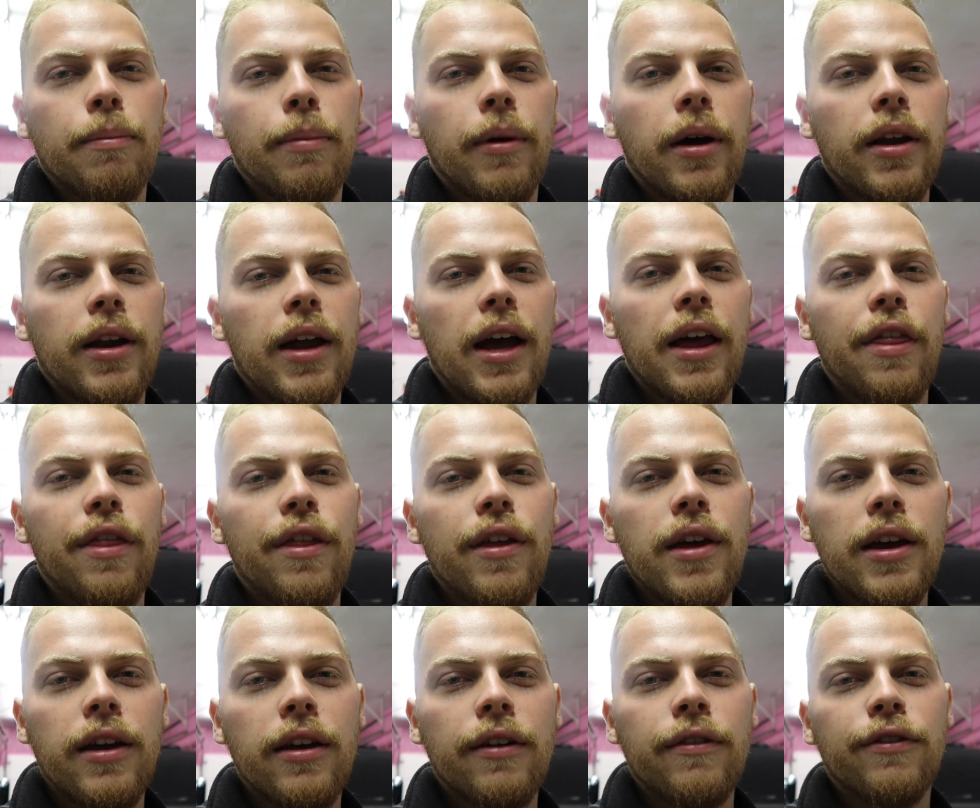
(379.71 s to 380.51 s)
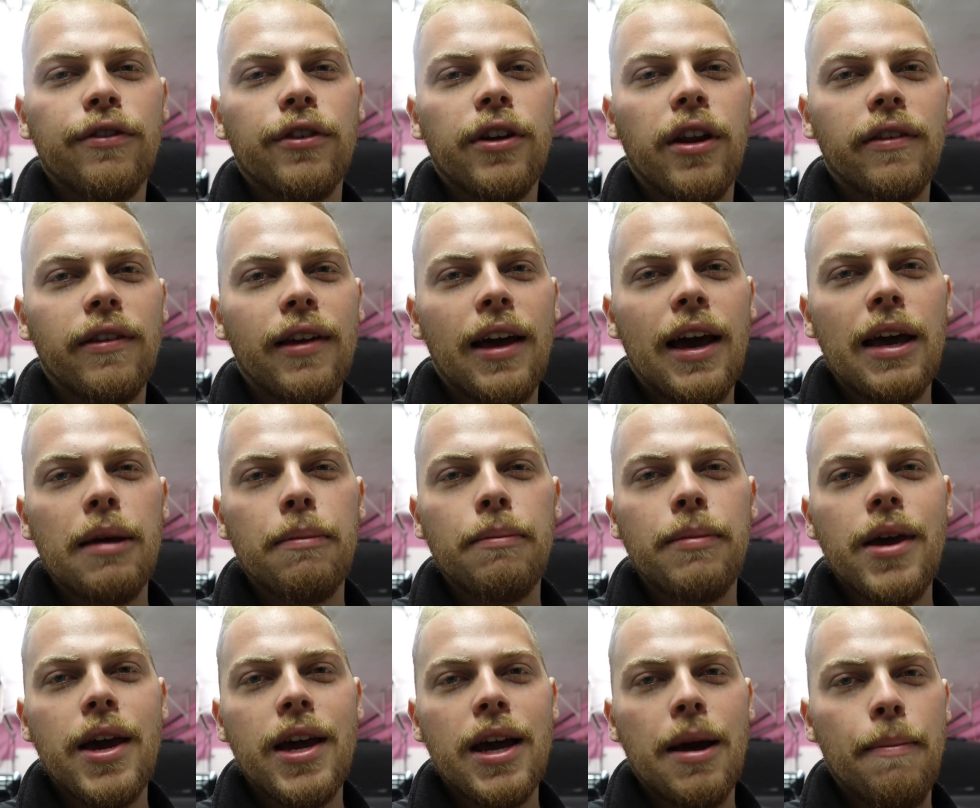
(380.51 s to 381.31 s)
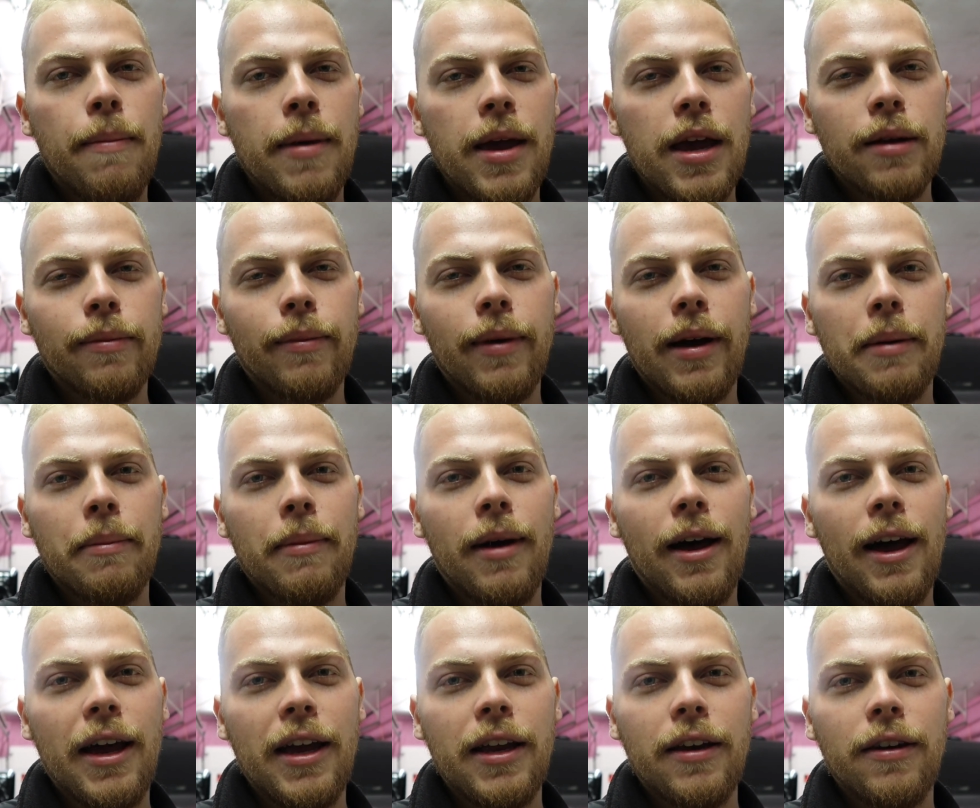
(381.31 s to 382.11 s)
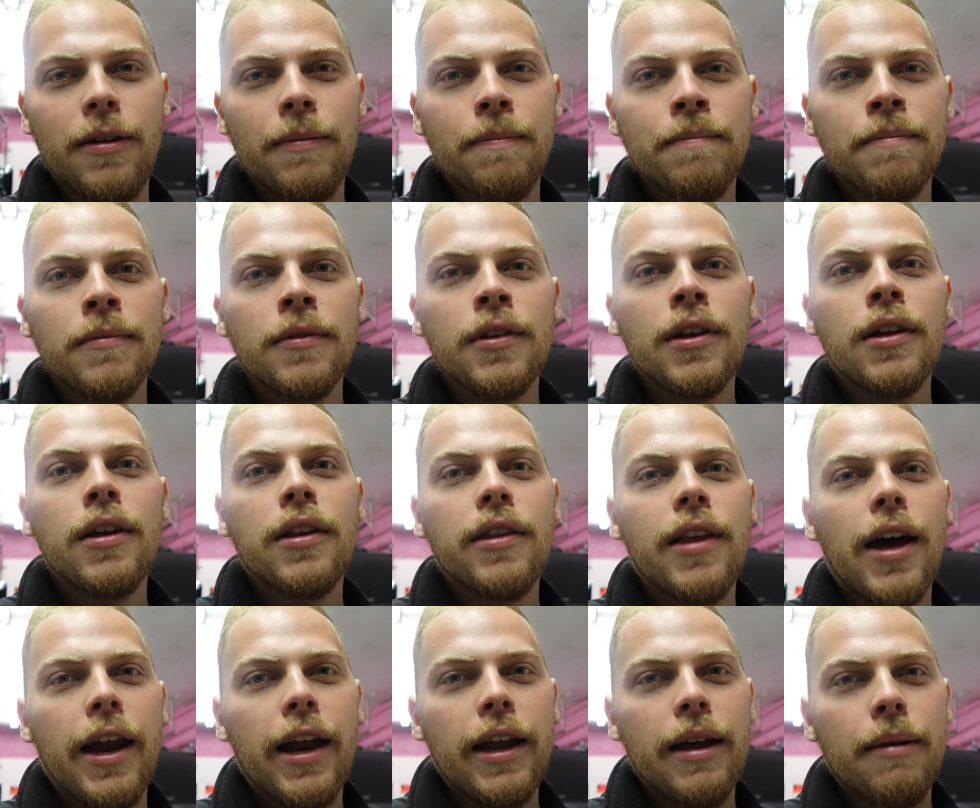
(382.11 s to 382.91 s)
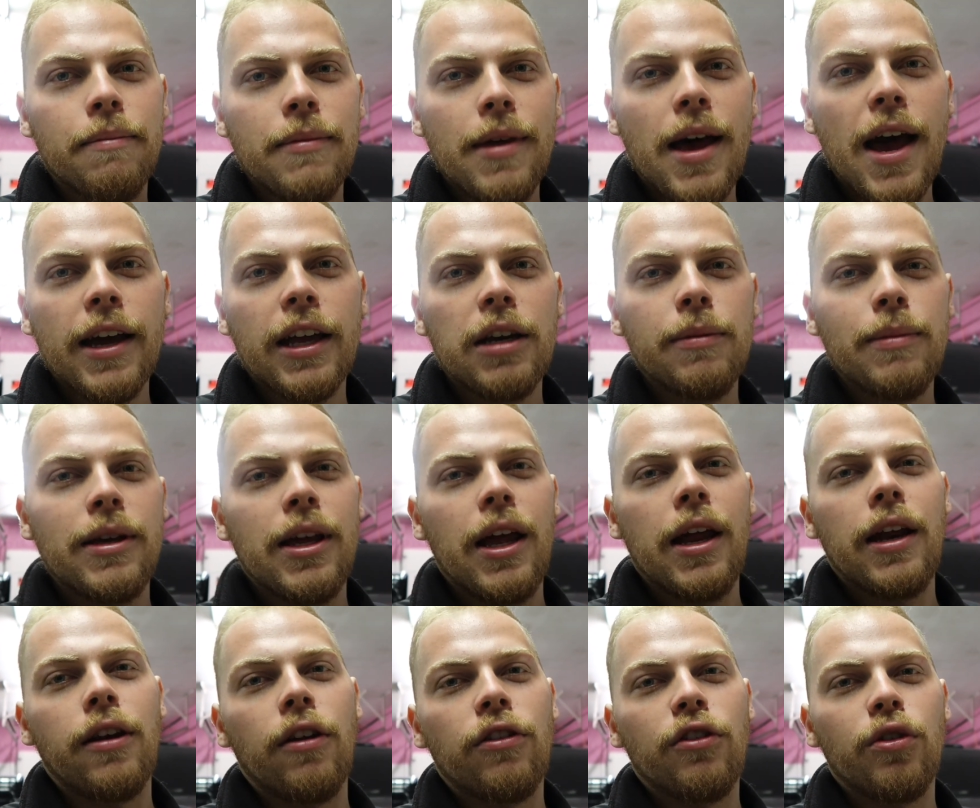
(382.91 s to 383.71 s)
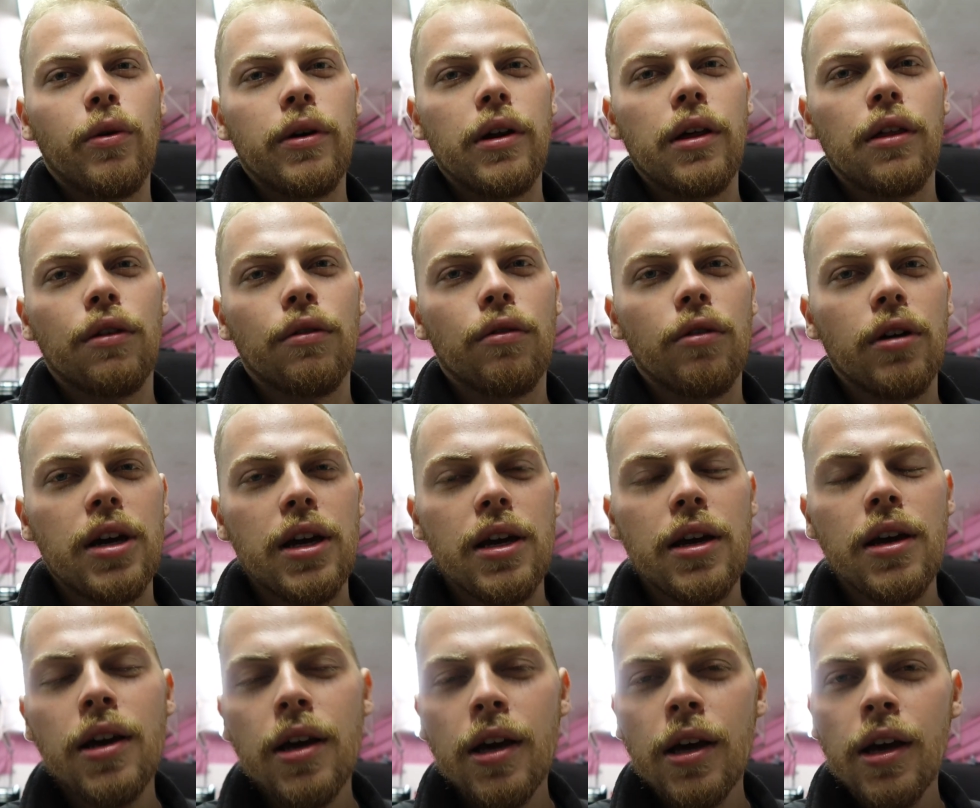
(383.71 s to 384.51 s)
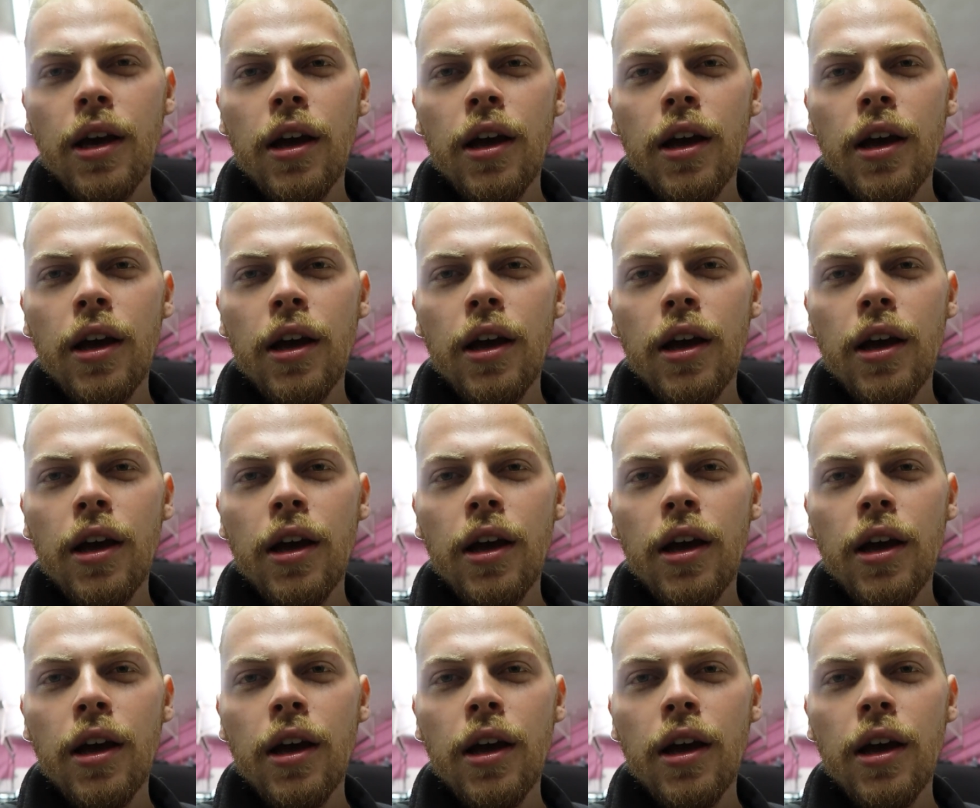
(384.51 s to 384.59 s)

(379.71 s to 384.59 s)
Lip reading: But I think for the time being, I made up my mind that I am not going to be getting the 23